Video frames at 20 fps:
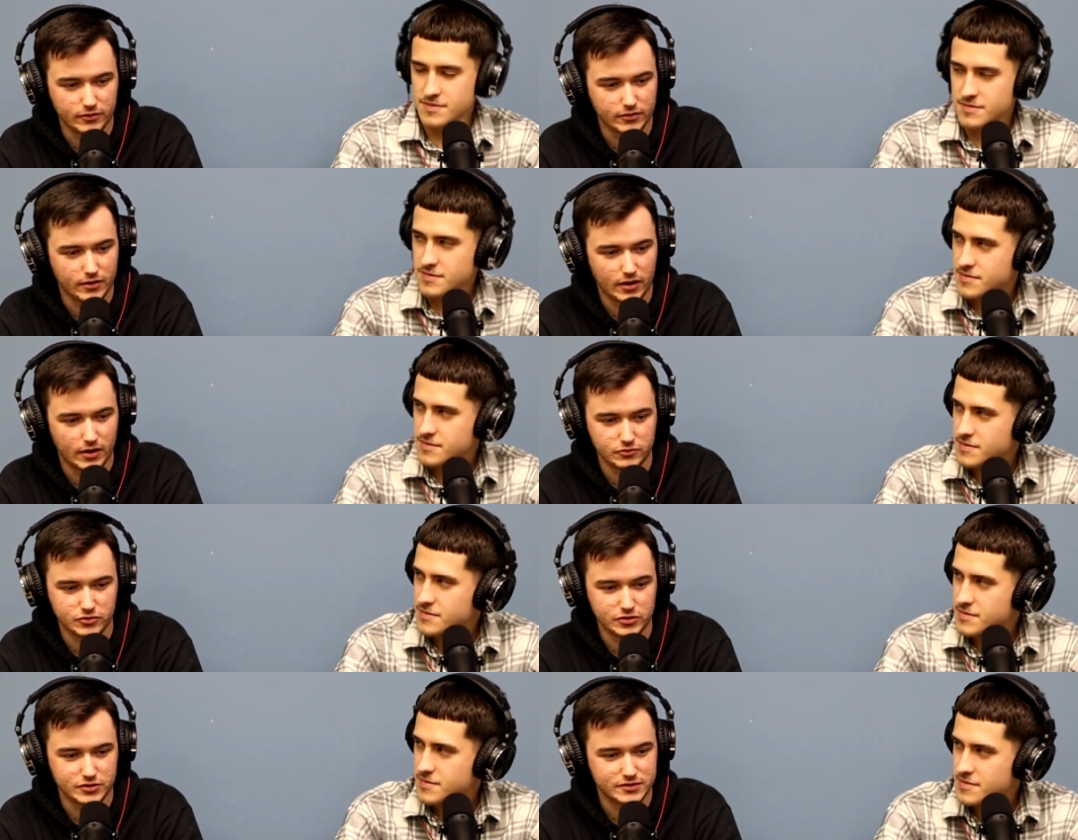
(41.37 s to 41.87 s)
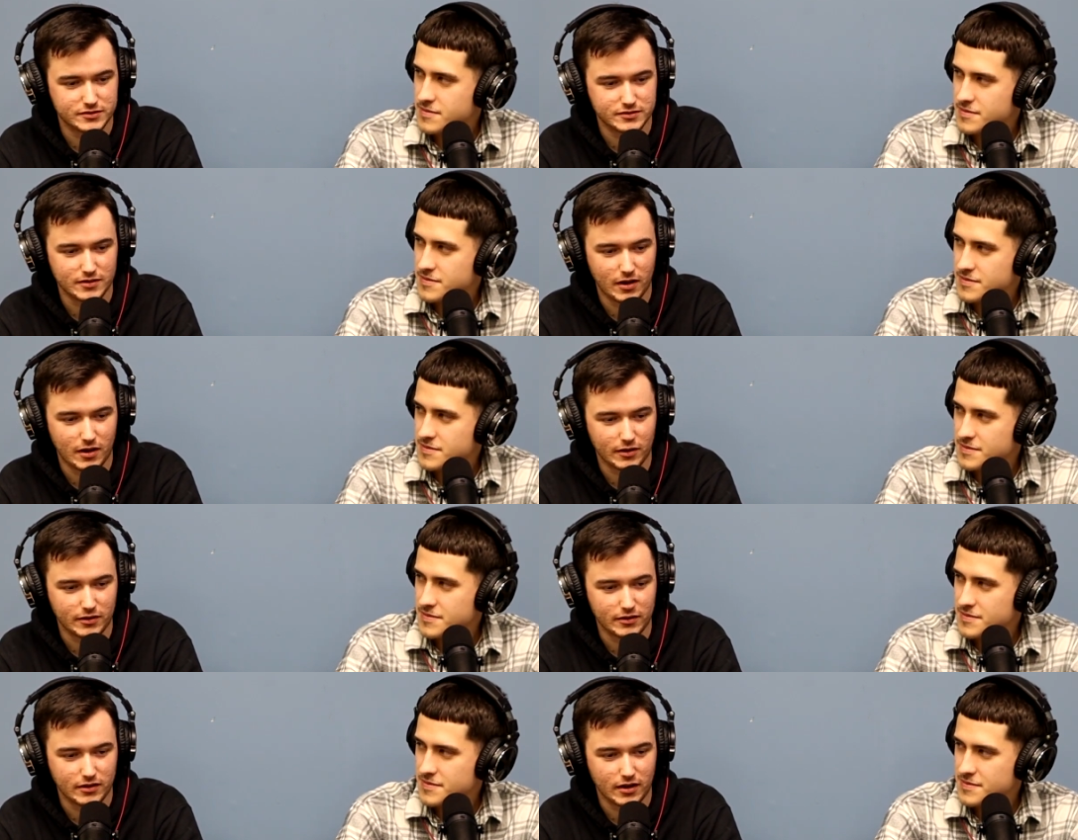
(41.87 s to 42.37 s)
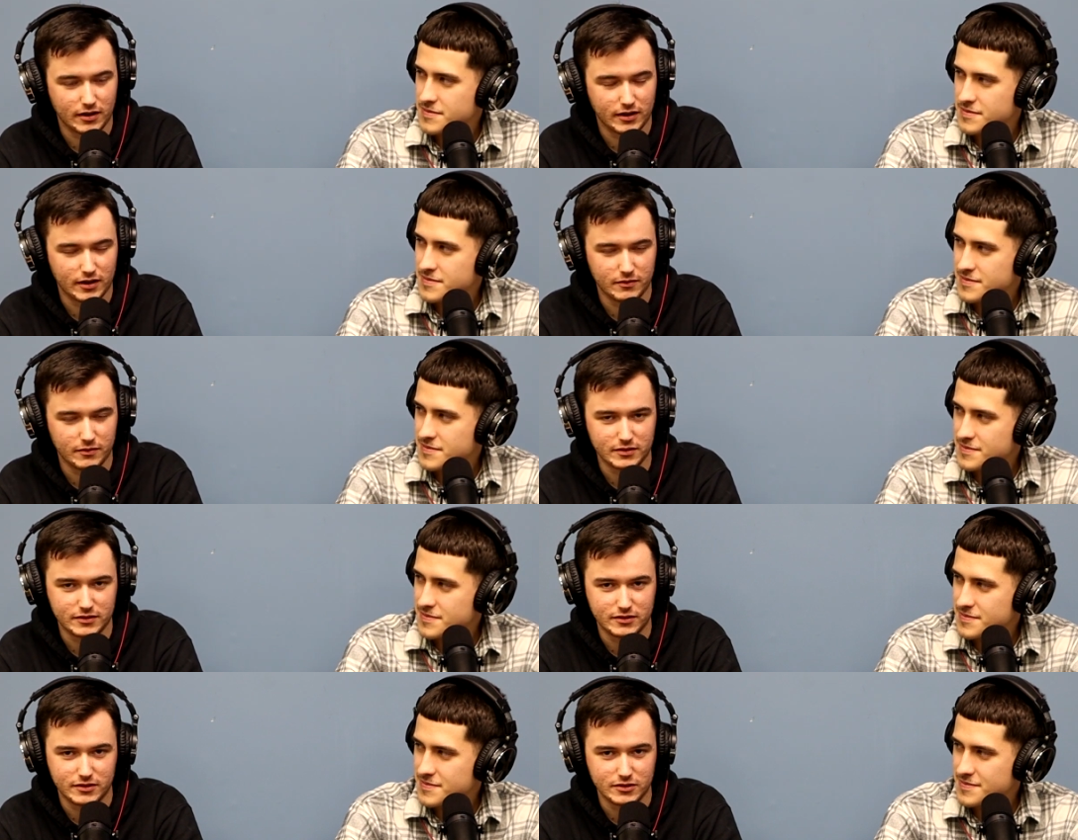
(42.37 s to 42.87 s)
Speaker 1: I'll just I'll, I'll, give
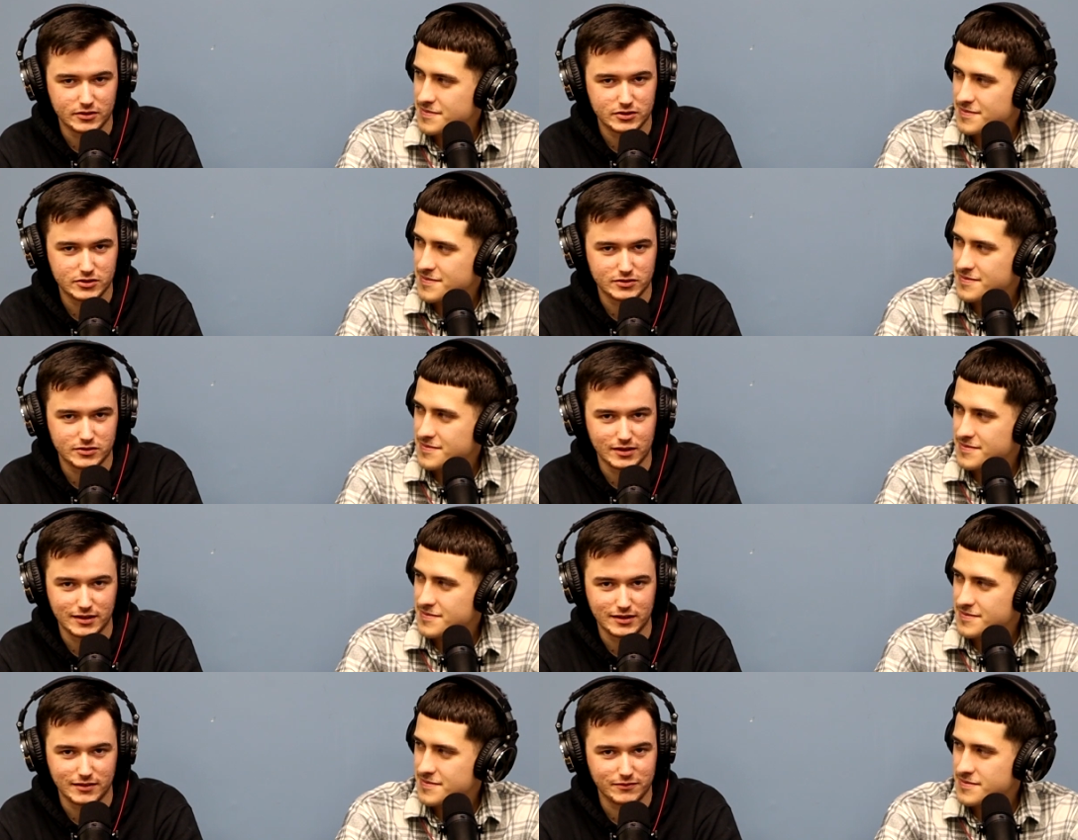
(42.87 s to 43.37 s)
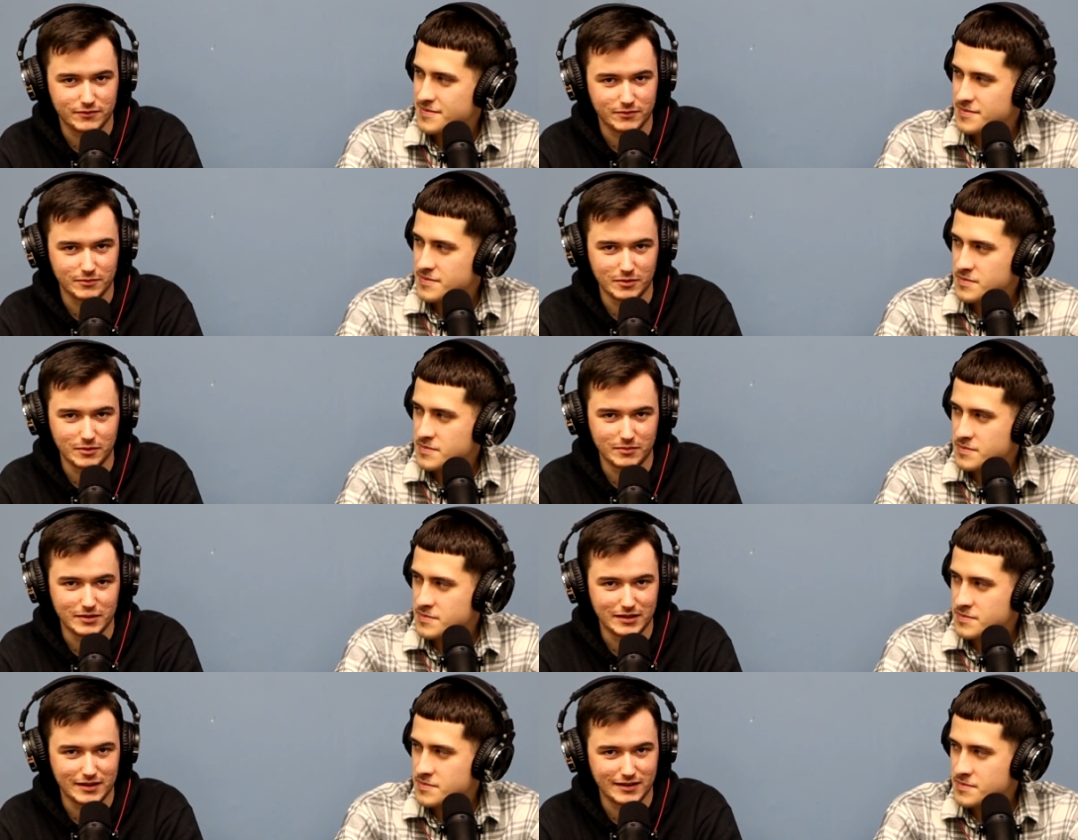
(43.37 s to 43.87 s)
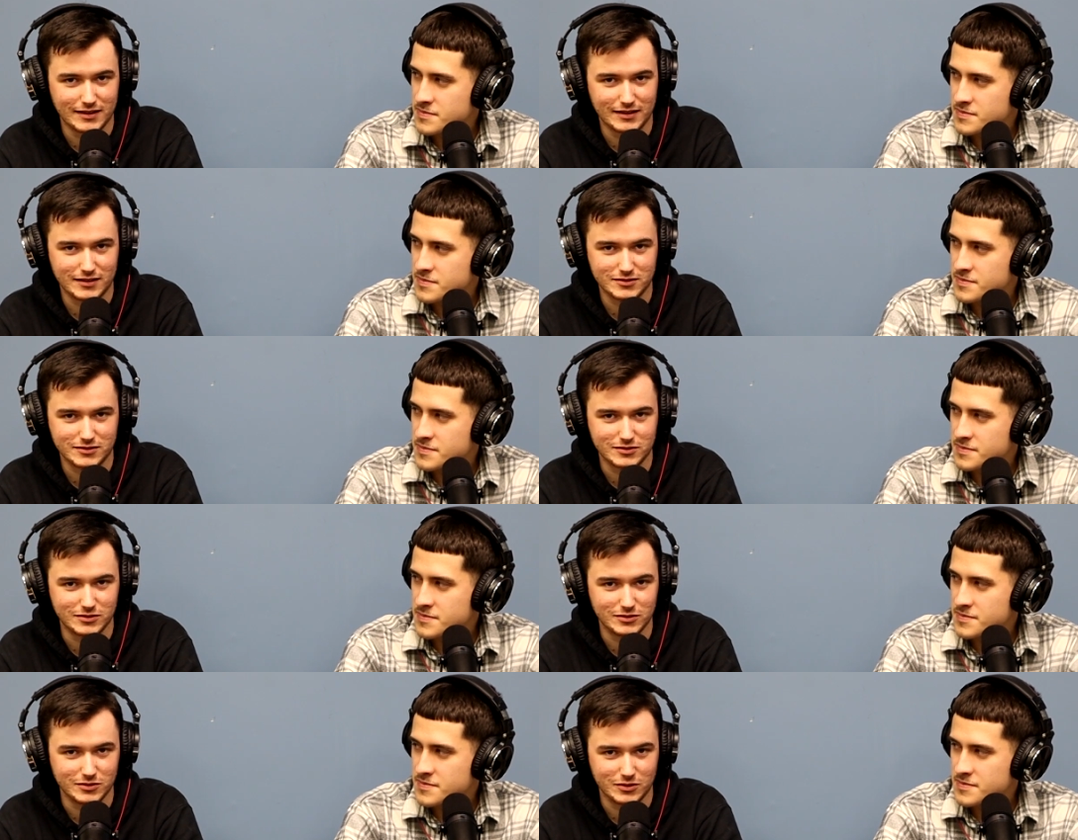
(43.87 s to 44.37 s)
it to you straight from the beginning
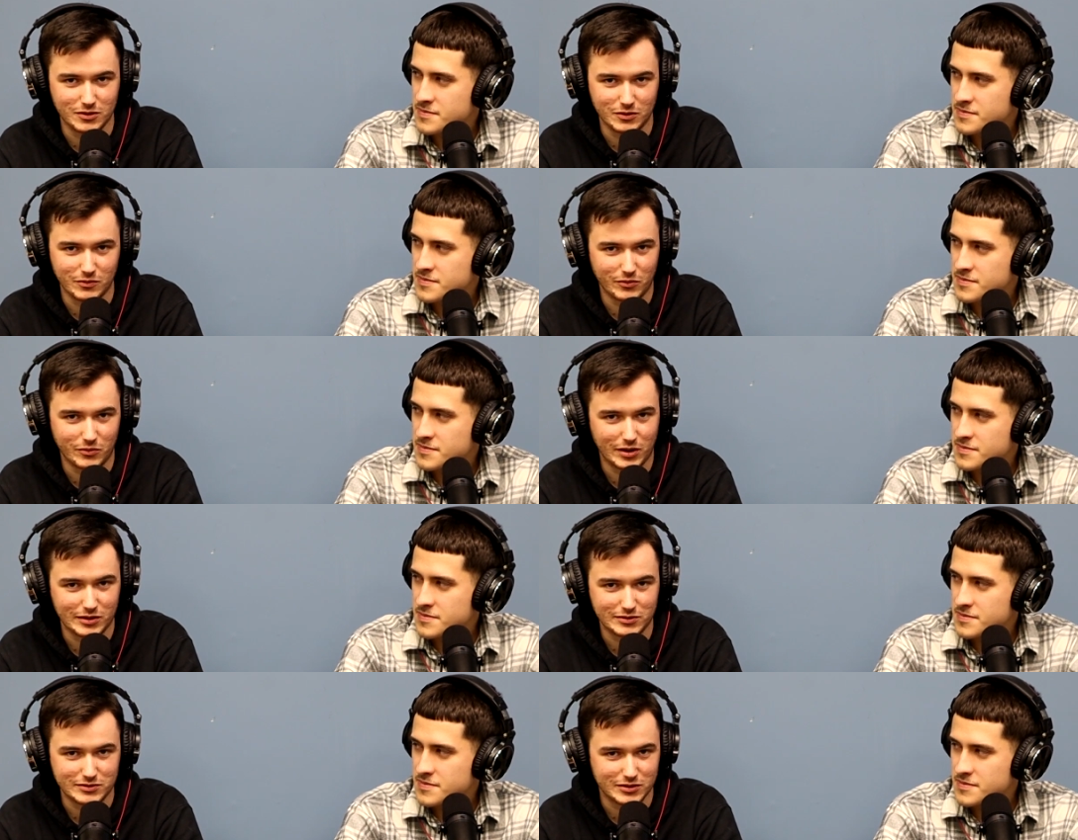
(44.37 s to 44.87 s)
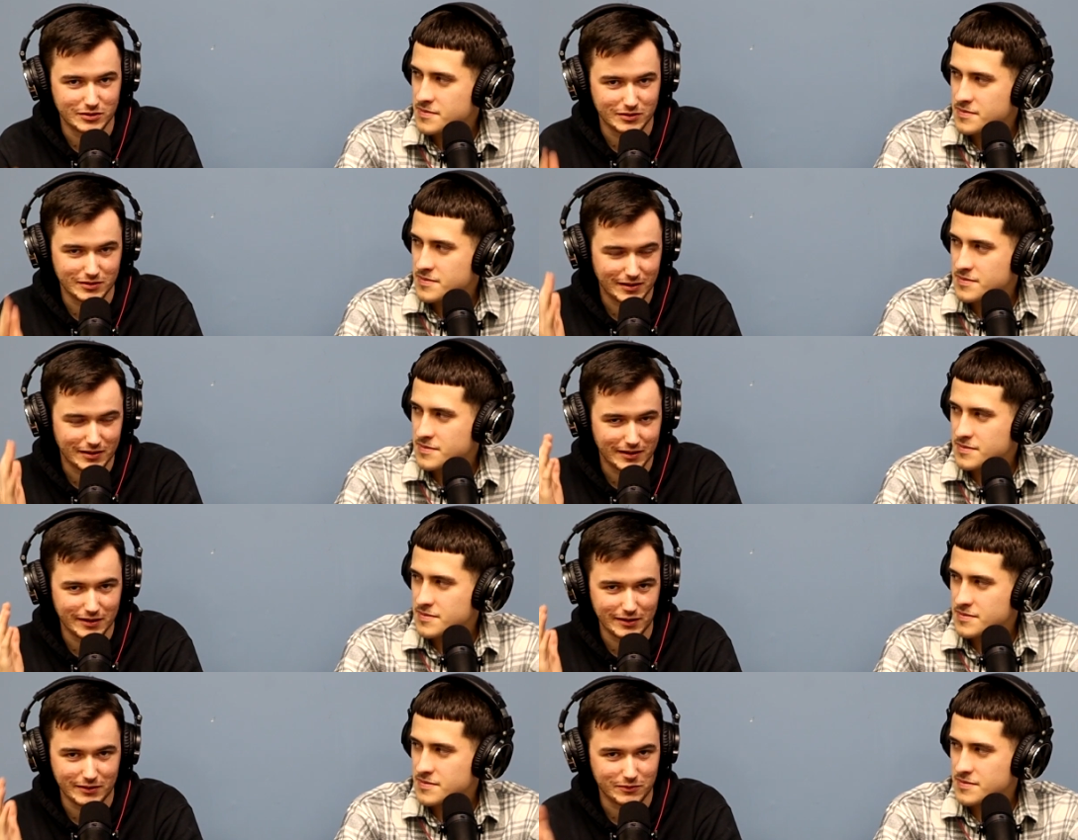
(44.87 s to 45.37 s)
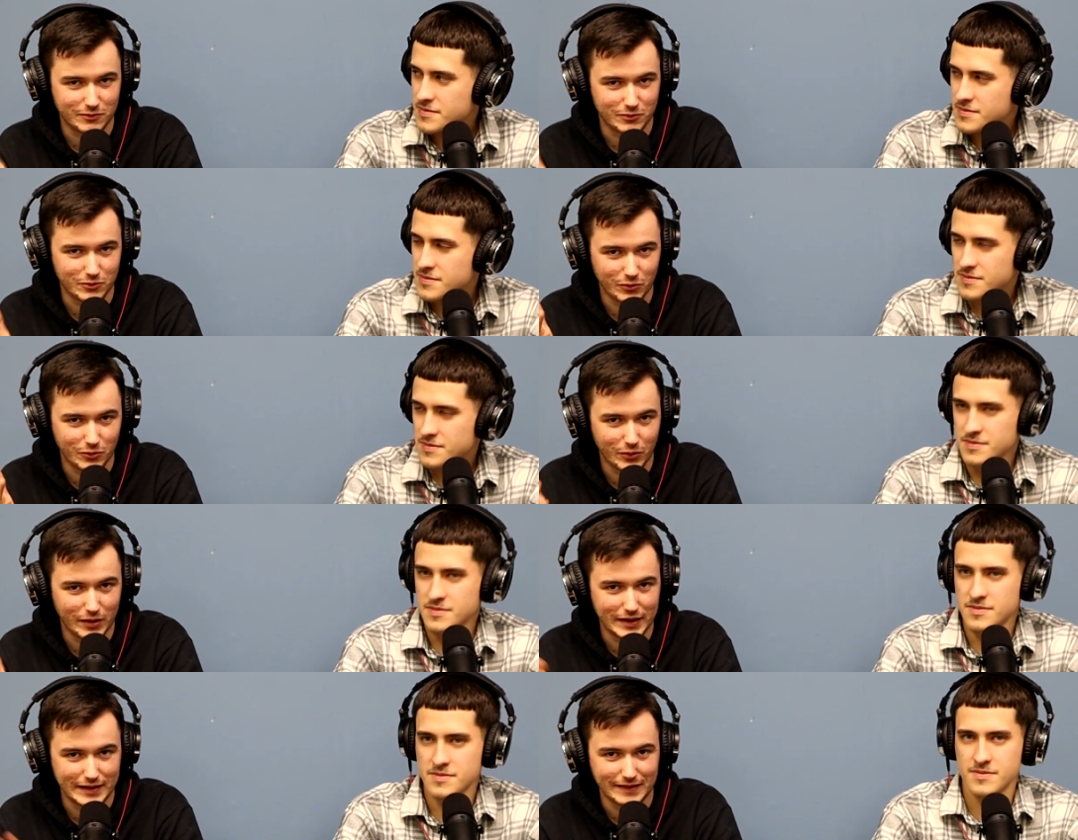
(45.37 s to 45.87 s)
so you can watch it kind of through the
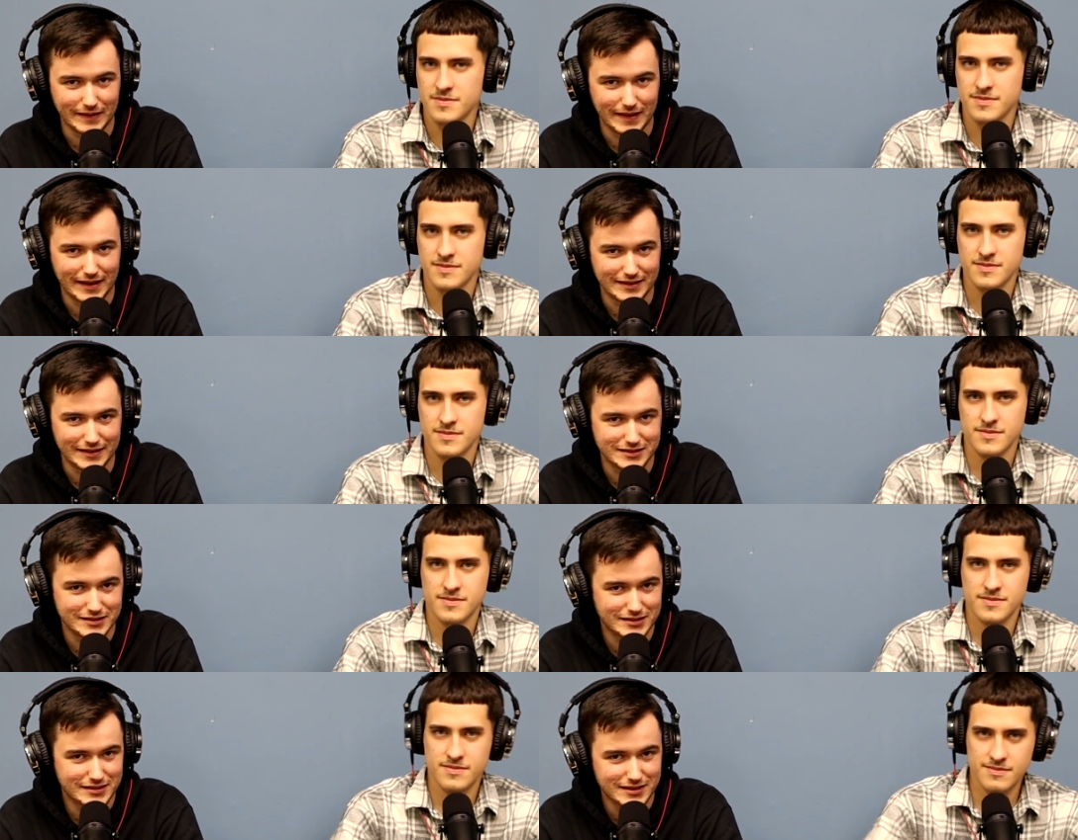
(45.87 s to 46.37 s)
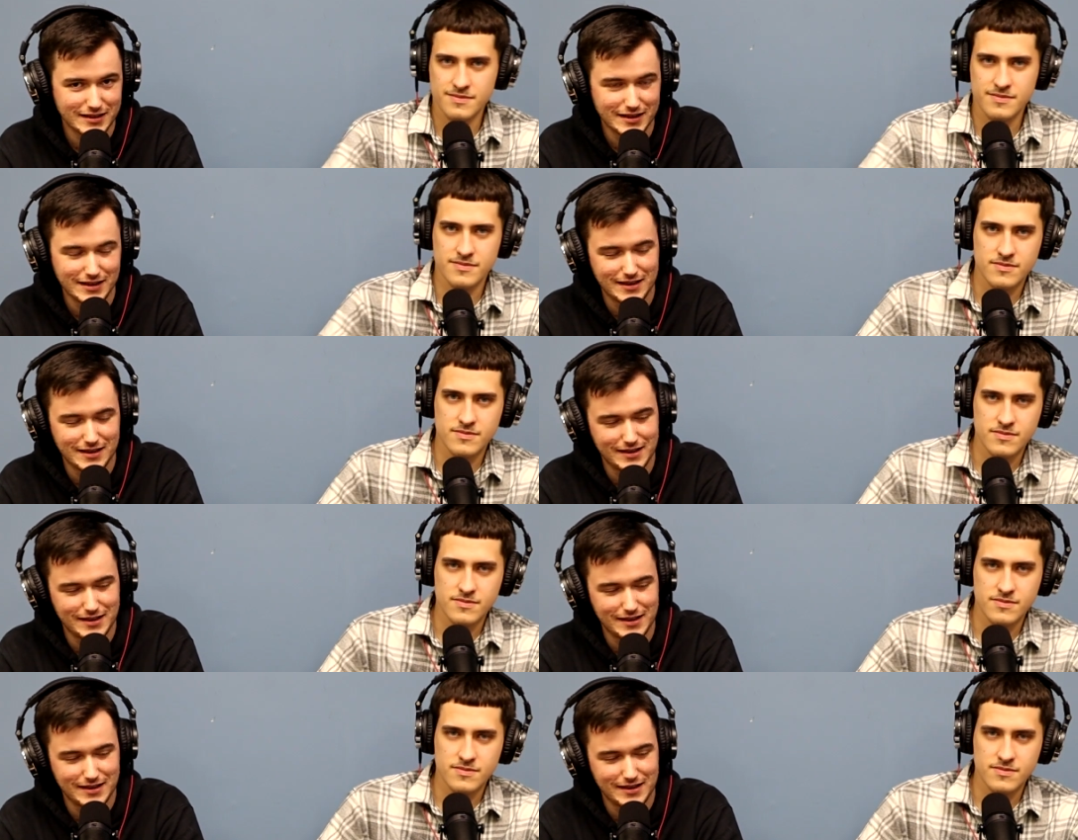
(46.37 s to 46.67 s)
right lens.